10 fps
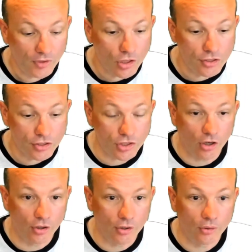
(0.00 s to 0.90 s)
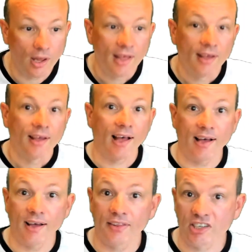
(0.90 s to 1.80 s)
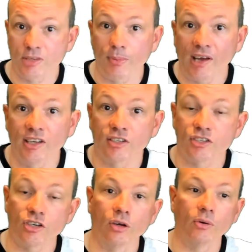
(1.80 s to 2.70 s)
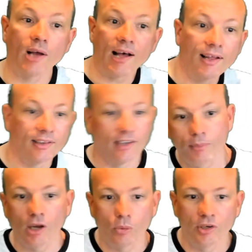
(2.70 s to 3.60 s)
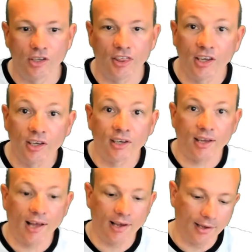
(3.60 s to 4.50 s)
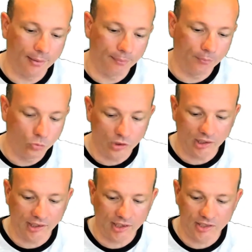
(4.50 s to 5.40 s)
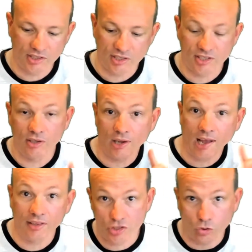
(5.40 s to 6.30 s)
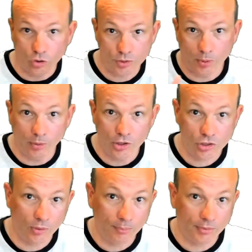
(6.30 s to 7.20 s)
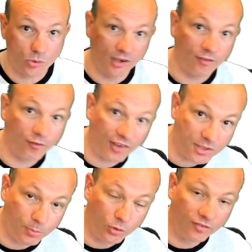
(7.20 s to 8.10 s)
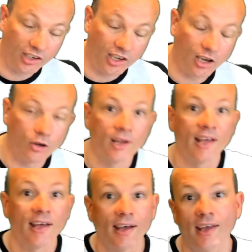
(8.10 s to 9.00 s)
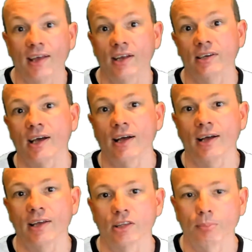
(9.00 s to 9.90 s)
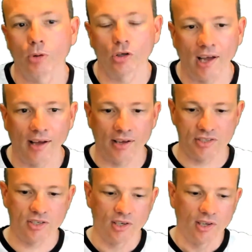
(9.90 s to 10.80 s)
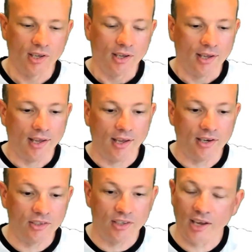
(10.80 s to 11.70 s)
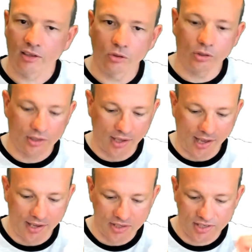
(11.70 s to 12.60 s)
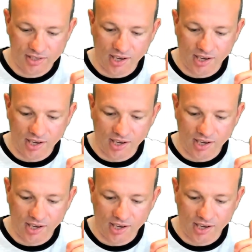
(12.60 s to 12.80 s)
So that's about it. So let me know what you think. Really keen to see how this cross promotion went between Facebook video and the podcast. And yeah, look, stay